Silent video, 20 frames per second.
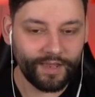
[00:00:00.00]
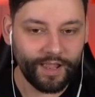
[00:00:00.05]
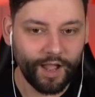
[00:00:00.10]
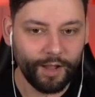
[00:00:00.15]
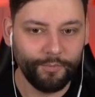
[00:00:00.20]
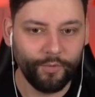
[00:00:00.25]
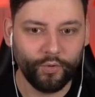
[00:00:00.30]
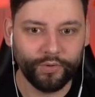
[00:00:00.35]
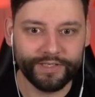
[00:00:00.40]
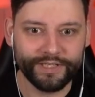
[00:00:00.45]

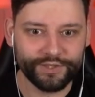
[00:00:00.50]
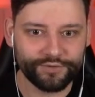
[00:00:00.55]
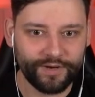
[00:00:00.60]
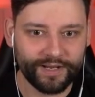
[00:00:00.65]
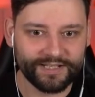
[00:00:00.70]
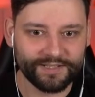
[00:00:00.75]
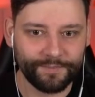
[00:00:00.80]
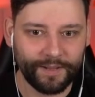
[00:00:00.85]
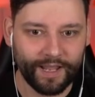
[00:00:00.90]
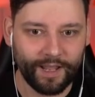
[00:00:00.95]
I'm already
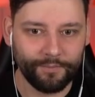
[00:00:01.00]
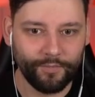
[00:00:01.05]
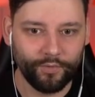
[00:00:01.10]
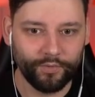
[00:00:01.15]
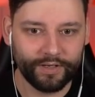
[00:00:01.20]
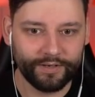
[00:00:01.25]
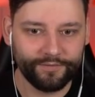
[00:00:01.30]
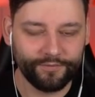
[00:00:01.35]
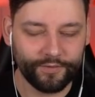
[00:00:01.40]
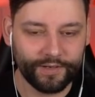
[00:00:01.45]
stressed, mate. I'm
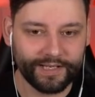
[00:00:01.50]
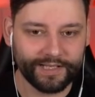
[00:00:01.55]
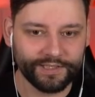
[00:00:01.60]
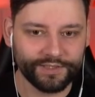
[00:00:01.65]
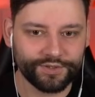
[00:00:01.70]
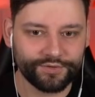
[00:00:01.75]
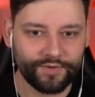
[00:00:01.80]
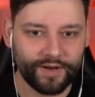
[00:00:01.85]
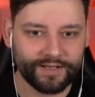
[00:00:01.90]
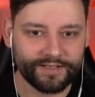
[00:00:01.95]
already
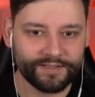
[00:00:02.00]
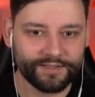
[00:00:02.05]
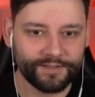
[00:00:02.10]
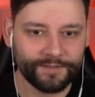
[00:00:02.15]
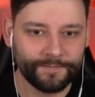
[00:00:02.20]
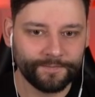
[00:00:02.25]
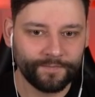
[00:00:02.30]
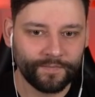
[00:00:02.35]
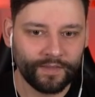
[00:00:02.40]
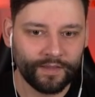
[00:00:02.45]
freaking stressed.
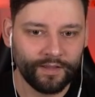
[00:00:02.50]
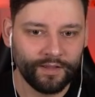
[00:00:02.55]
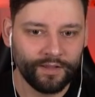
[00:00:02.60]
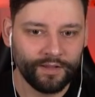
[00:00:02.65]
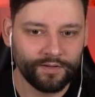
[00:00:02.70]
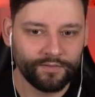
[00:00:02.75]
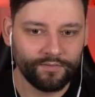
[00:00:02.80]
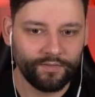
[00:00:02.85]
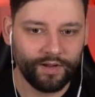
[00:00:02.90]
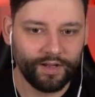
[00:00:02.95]

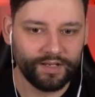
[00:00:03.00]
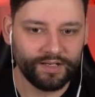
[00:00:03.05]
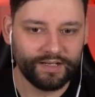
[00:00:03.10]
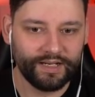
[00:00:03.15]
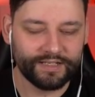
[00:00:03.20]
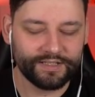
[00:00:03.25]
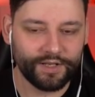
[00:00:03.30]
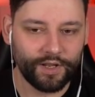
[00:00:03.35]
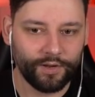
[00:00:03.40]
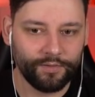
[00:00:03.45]
Right,
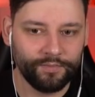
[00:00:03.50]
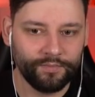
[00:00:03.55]
let's go.